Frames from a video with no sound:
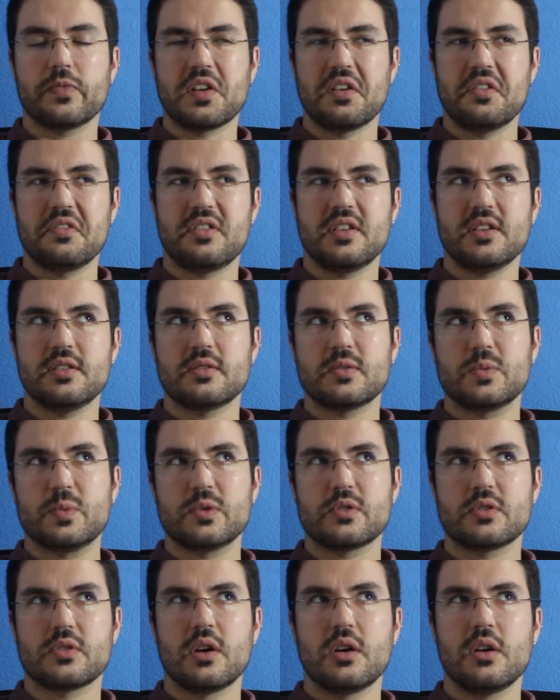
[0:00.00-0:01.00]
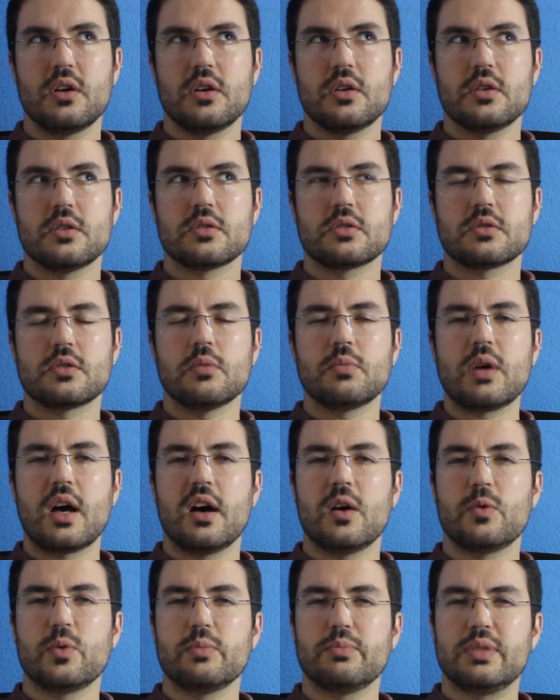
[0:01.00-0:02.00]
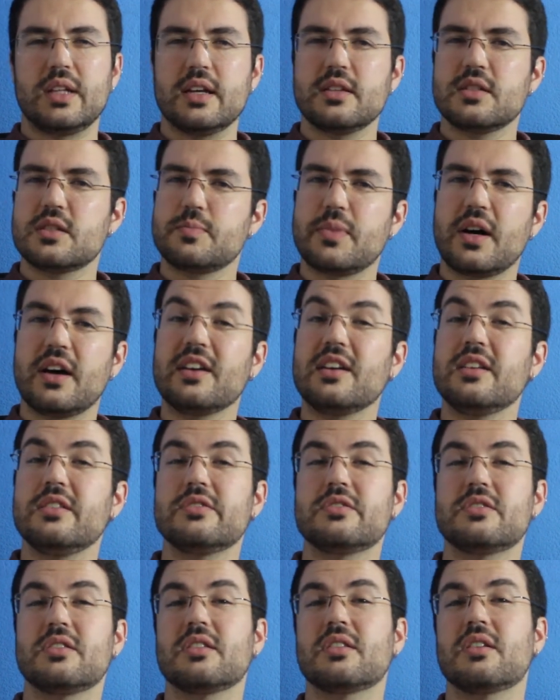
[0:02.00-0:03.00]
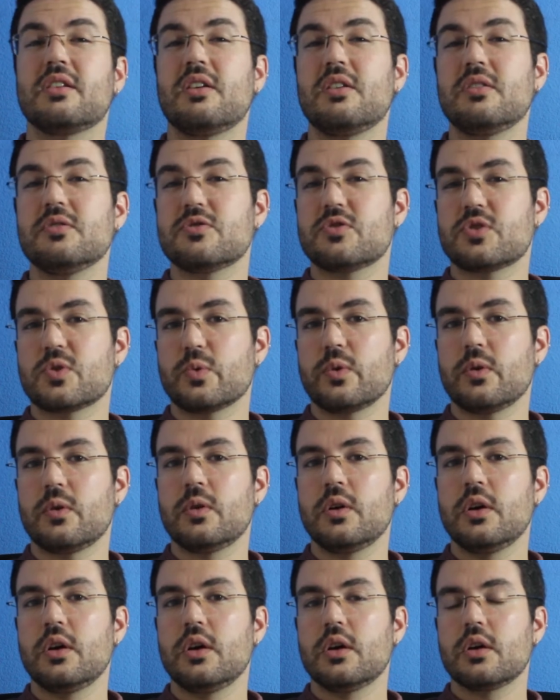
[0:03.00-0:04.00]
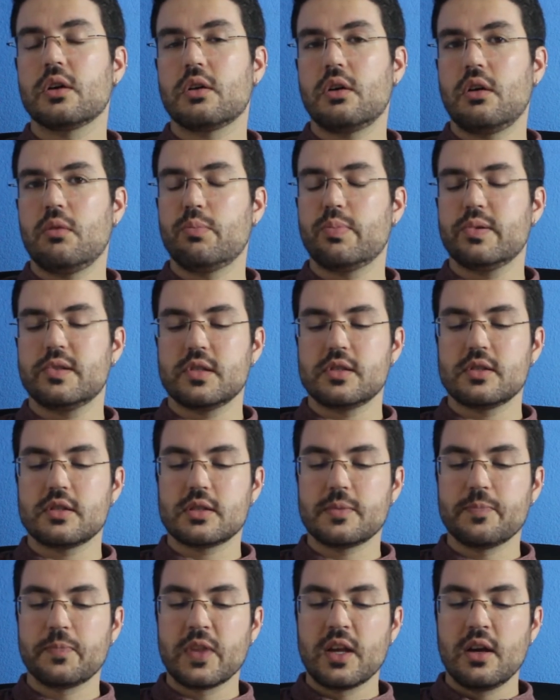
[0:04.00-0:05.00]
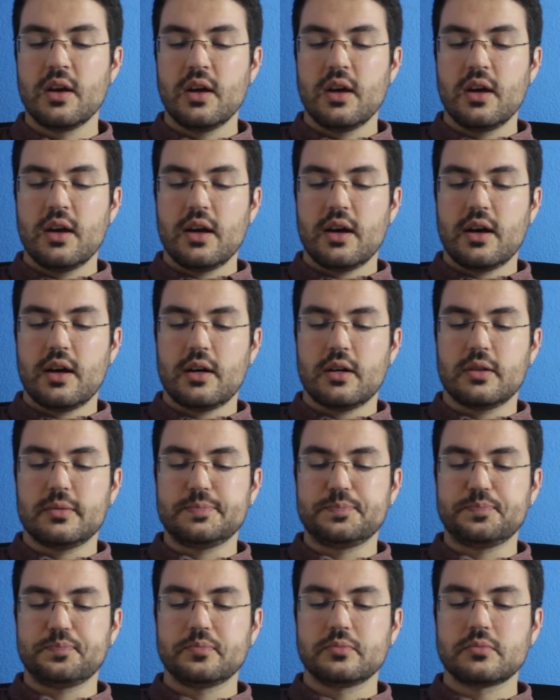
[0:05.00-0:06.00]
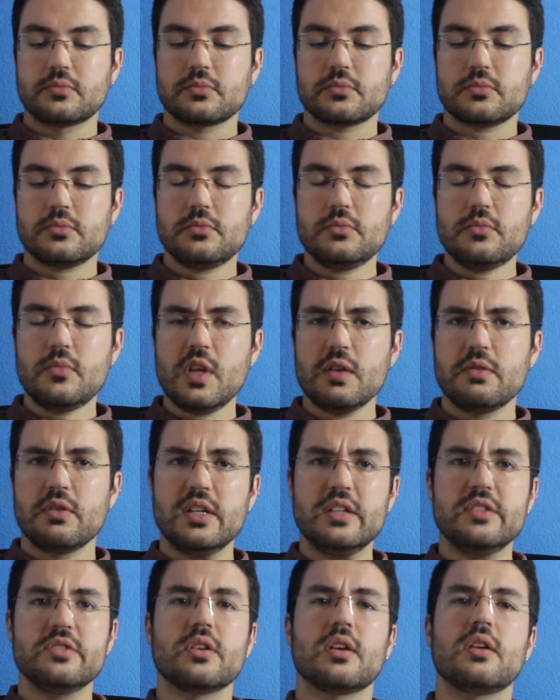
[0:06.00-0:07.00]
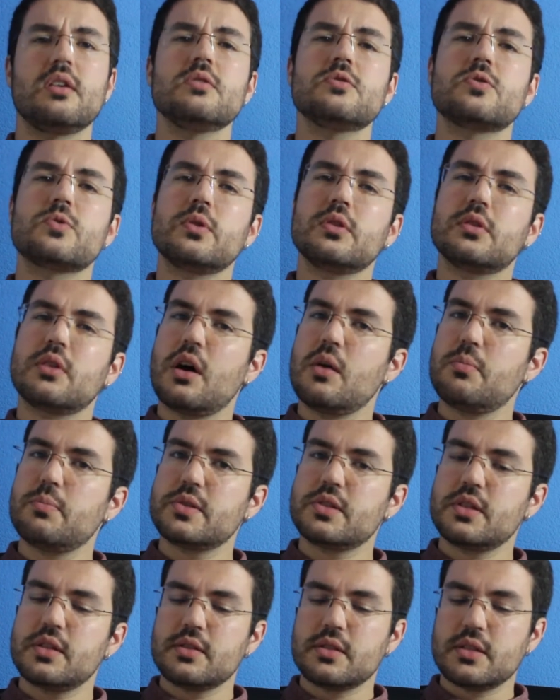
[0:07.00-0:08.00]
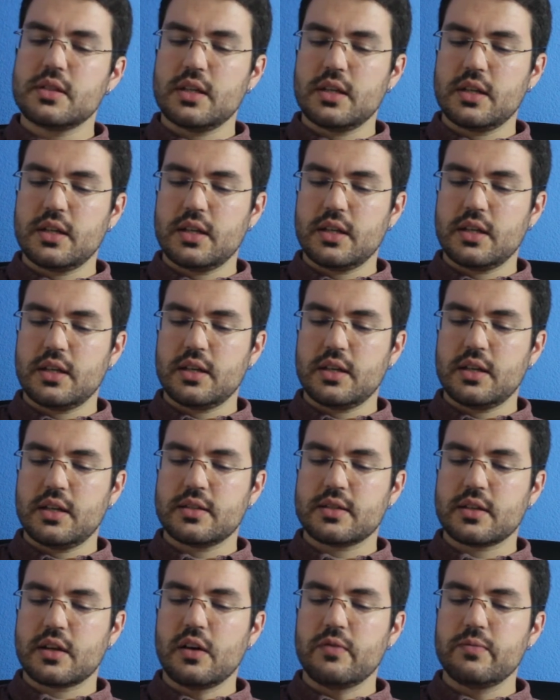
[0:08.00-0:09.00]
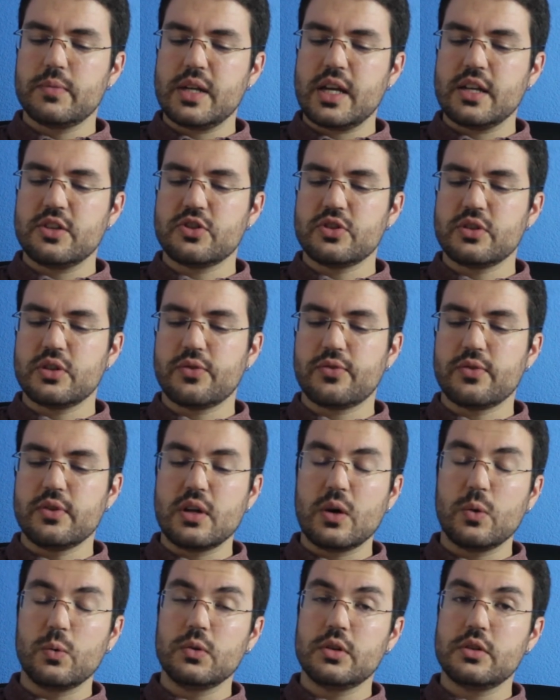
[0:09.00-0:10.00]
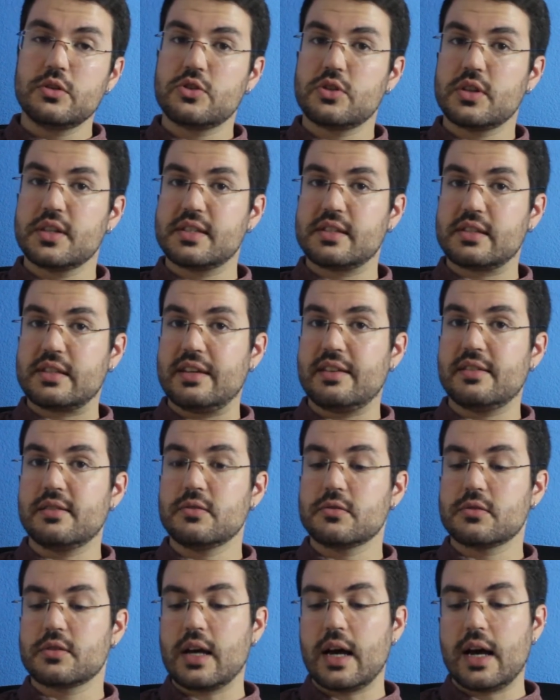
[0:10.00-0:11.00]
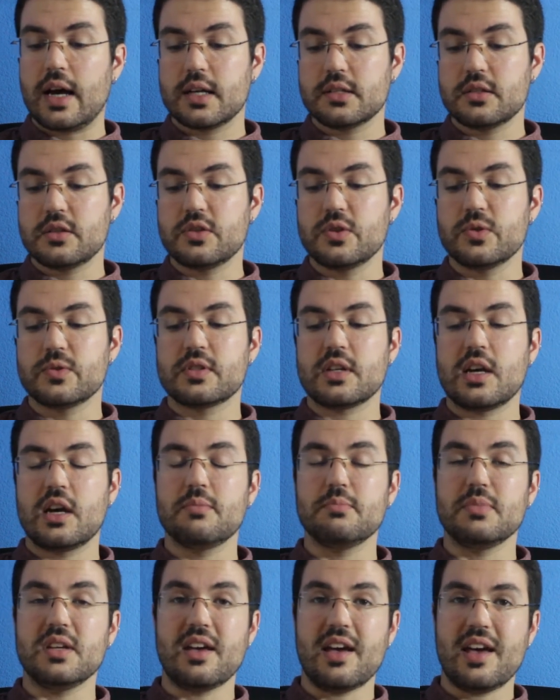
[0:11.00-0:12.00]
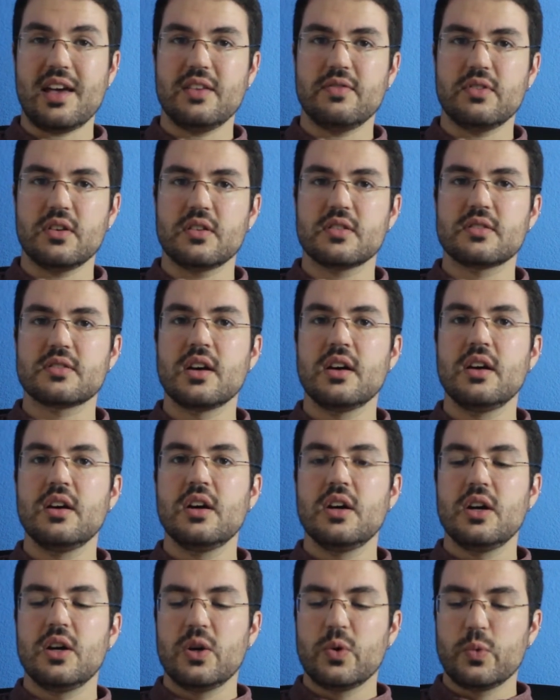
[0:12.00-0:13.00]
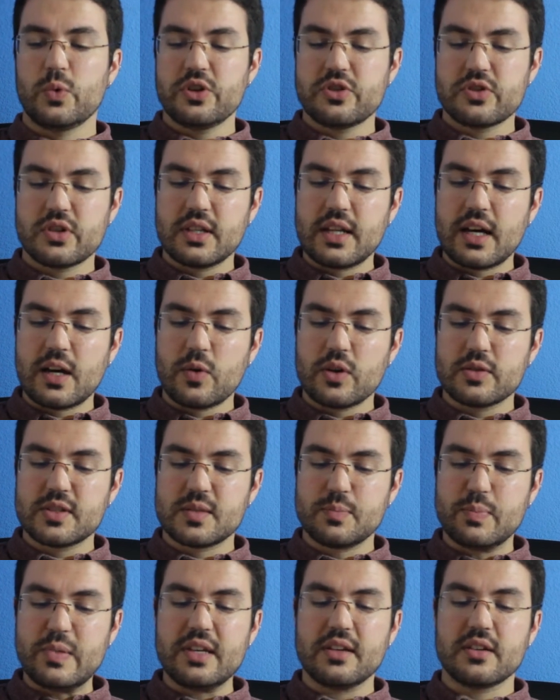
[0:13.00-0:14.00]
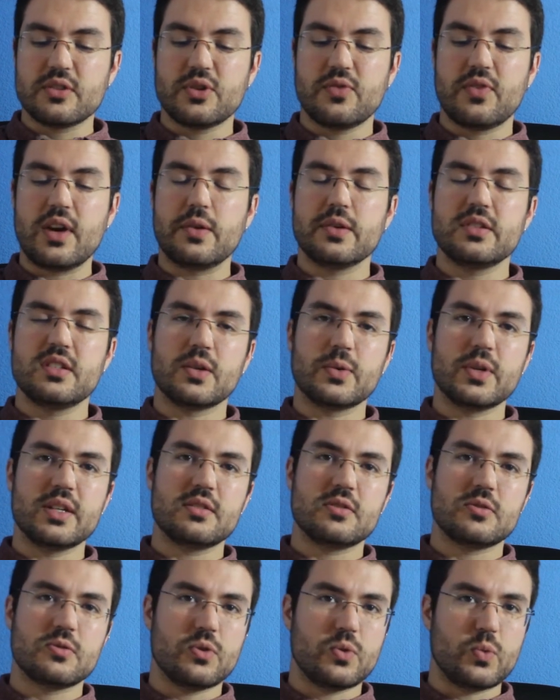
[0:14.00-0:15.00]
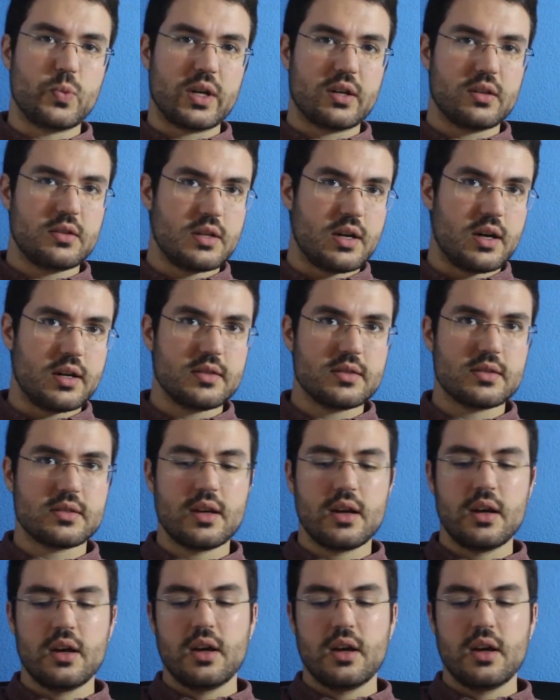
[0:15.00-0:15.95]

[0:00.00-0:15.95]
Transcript: this was somehow replaced by intercultural competence. The intercultural competence is a combination of knowledge, skills, attitudes, and behaviors, which allow a speaker to varying degrees to recognize,